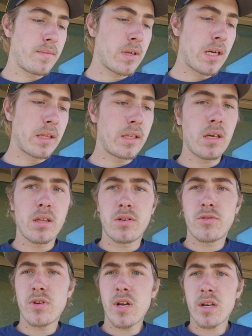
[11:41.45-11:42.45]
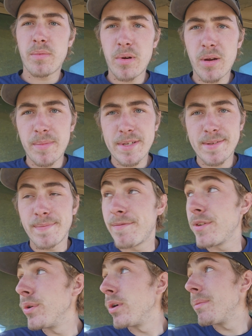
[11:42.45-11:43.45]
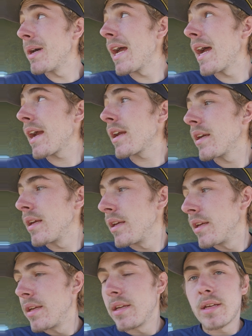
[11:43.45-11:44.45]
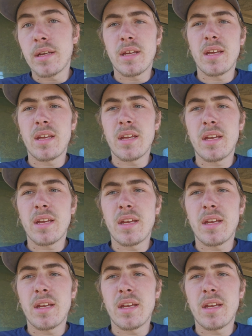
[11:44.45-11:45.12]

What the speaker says: got the other truck, brought me some fuel back, and